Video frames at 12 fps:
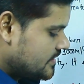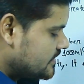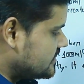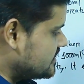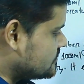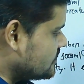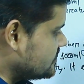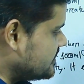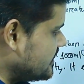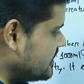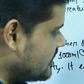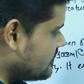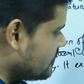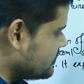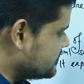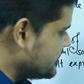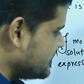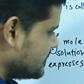This container
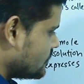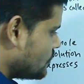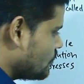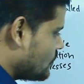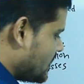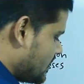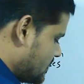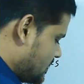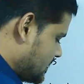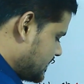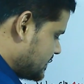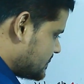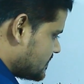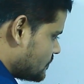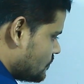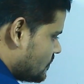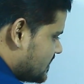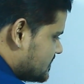contains 1 liter
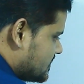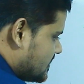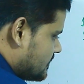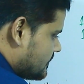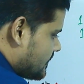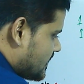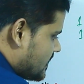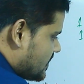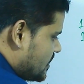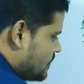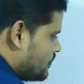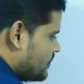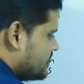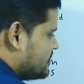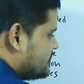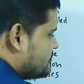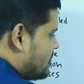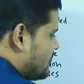water. If we
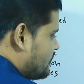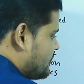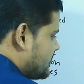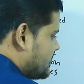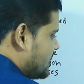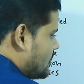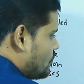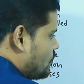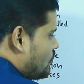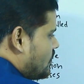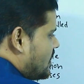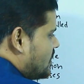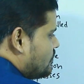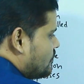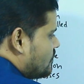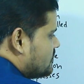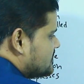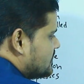dissolve here 1
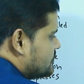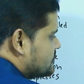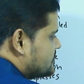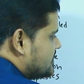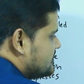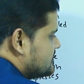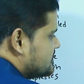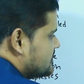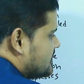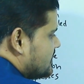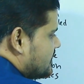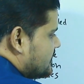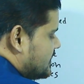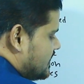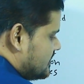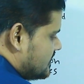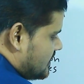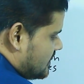mole substance,
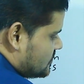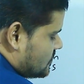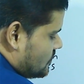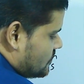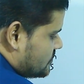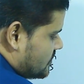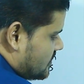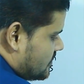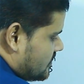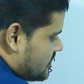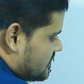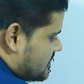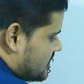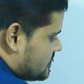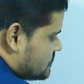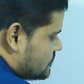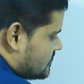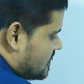then the solution
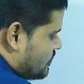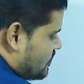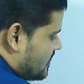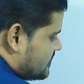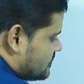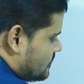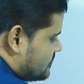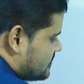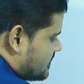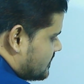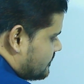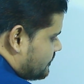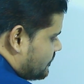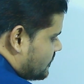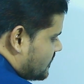turns to the molar solution.